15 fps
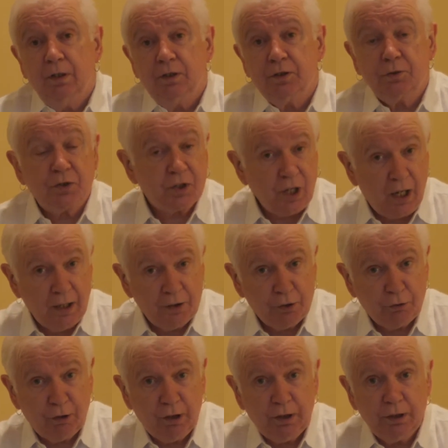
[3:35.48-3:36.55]
So
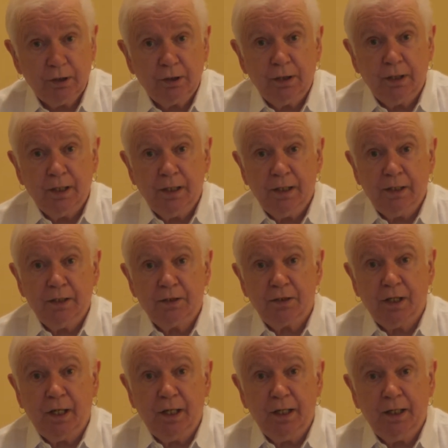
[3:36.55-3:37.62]
Sandra
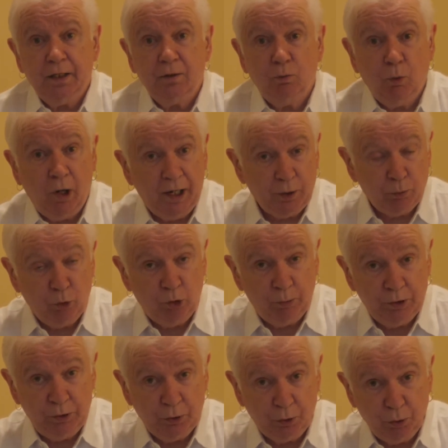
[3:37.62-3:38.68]
is a white
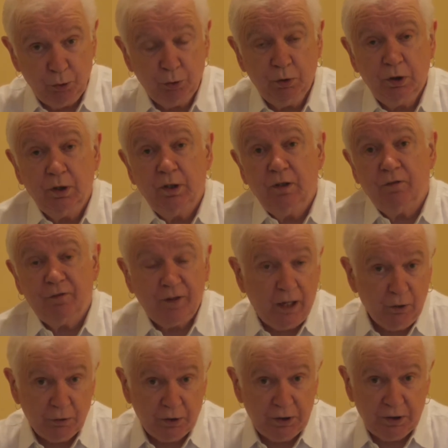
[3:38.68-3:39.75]
woman who
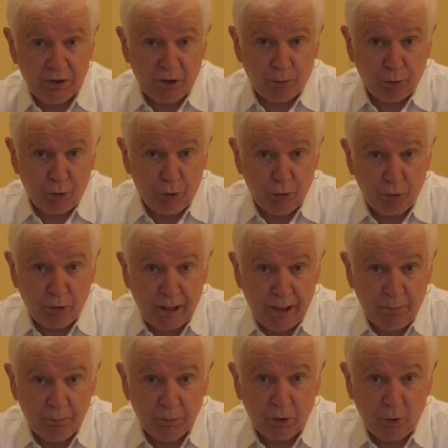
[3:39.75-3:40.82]
founded a
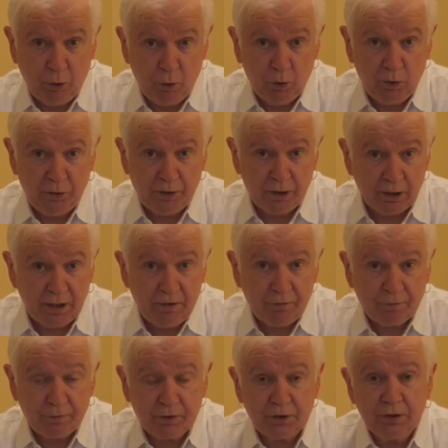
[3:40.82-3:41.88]
program called The
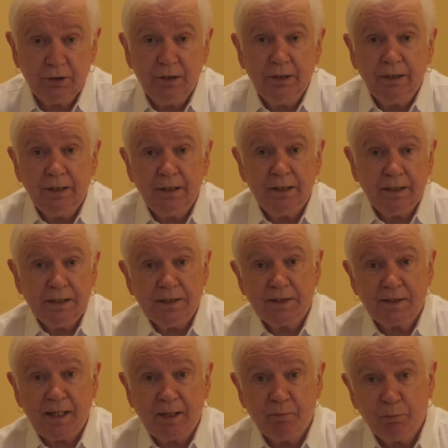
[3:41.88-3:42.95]
Lift in East
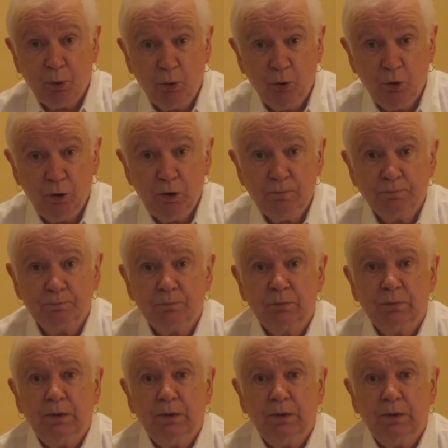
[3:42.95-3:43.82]
St. Paul